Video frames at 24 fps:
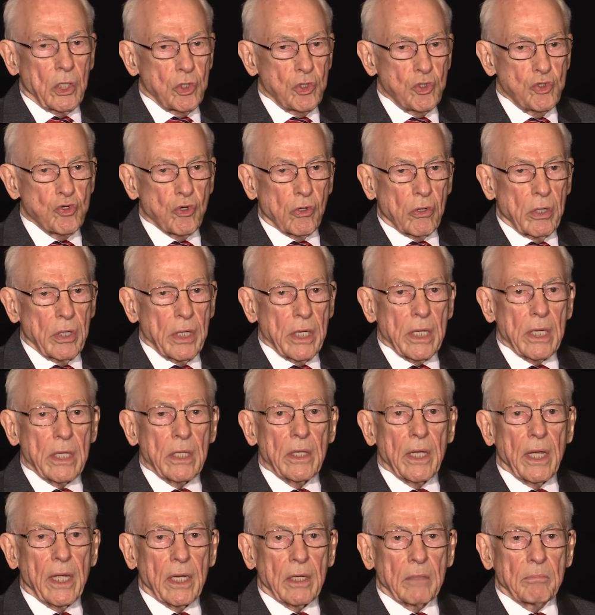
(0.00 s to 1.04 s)
During
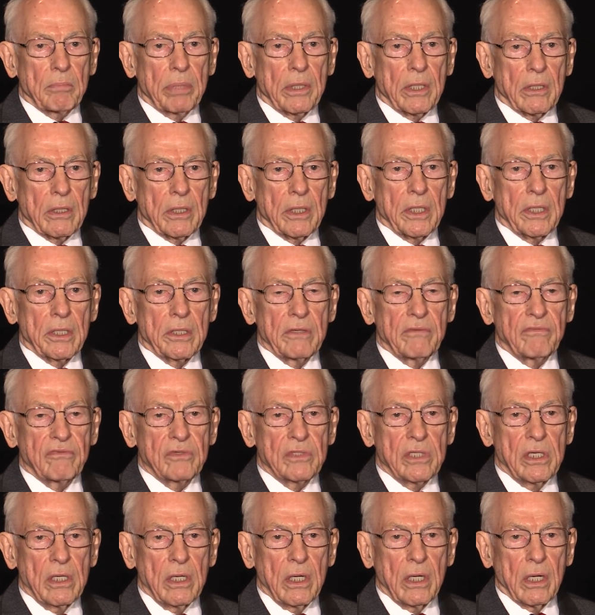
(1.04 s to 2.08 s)
that period of
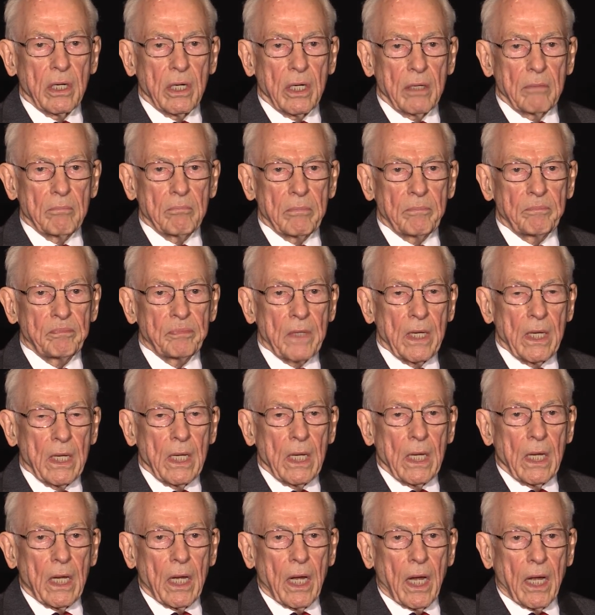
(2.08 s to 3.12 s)
time,
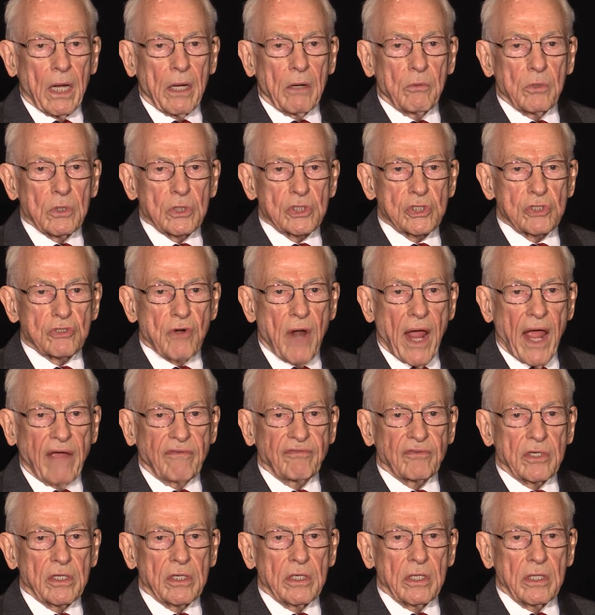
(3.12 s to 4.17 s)
I was
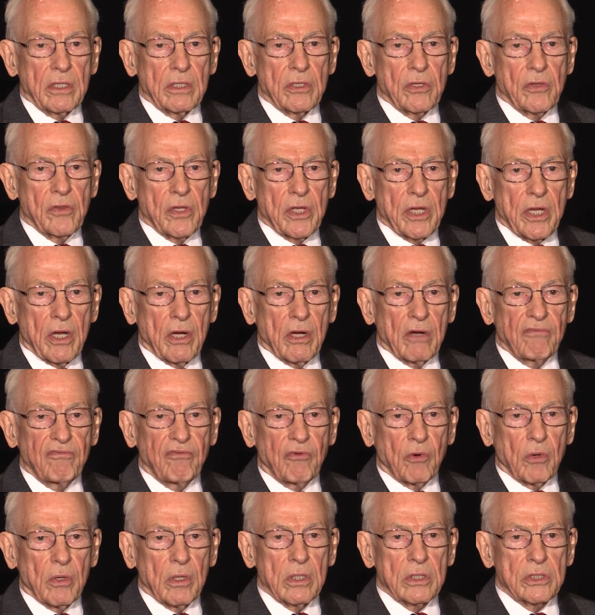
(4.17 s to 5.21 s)
drafted into the Air
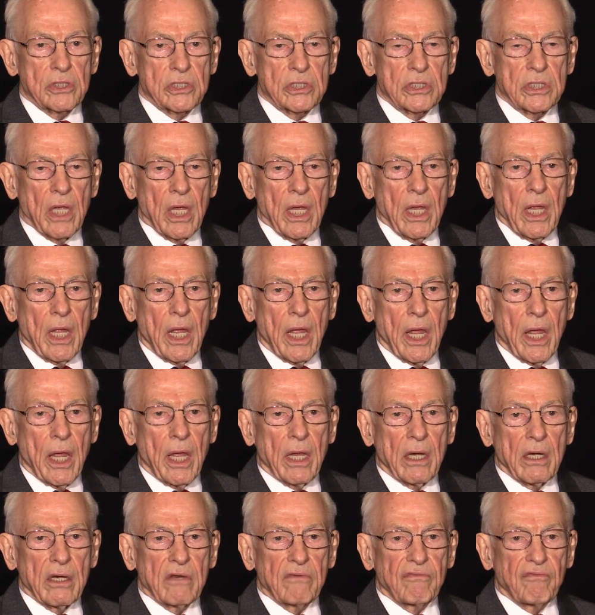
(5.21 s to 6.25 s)
Force
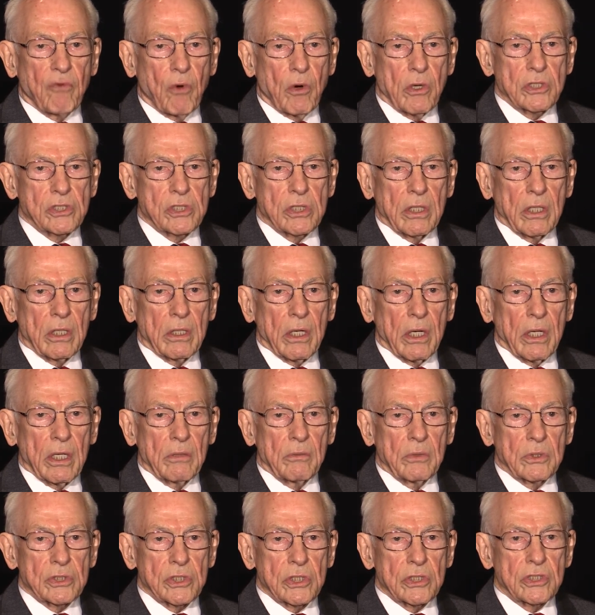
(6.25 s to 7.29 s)
and fortunately
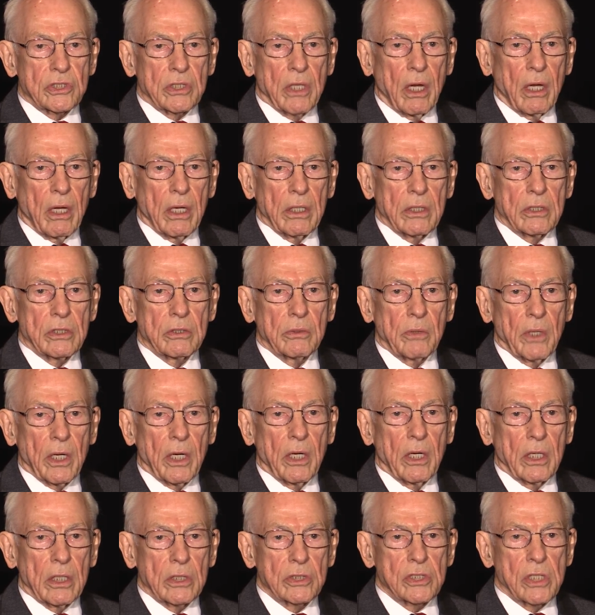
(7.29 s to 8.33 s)
was assigned to a
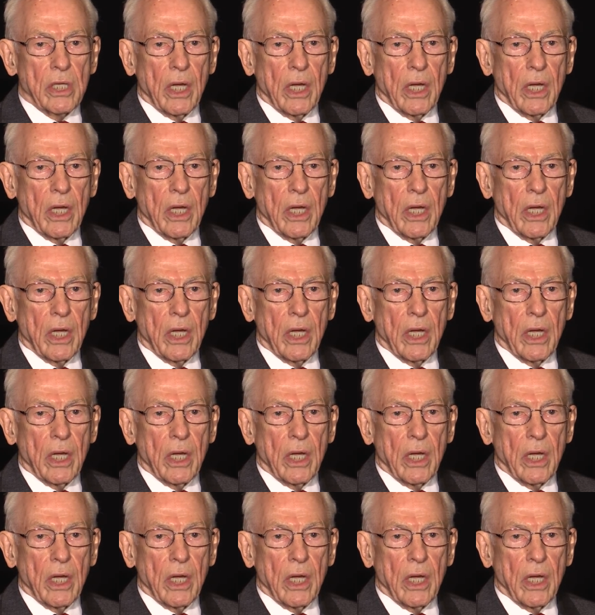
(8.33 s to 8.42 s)
large